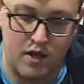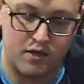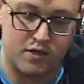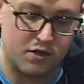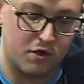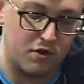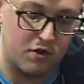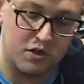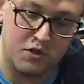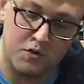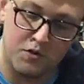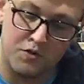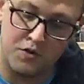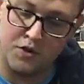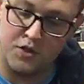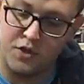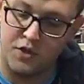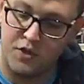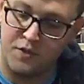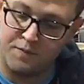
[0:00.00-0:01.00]
So this was
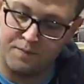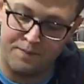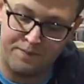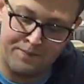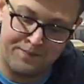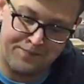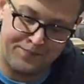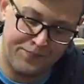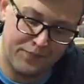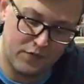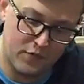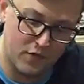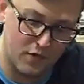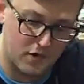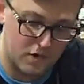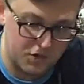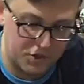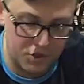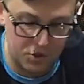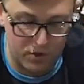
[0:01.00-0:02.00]
really good.
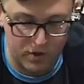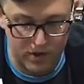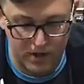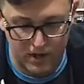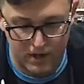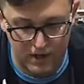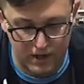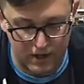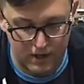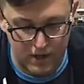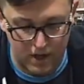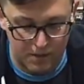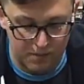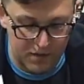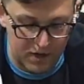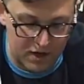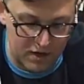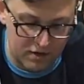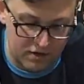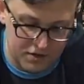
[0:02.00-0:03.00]
2 Unending
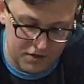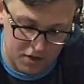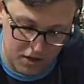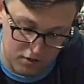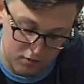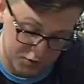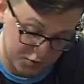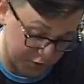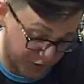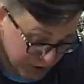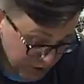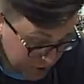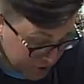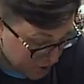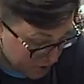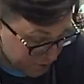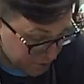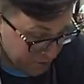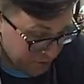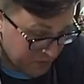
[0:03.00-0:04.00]
Nightmare. This card was really
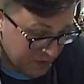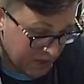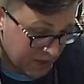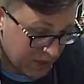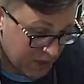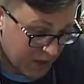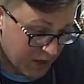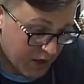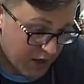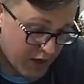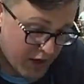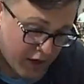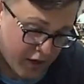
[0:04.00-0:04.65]
good for me.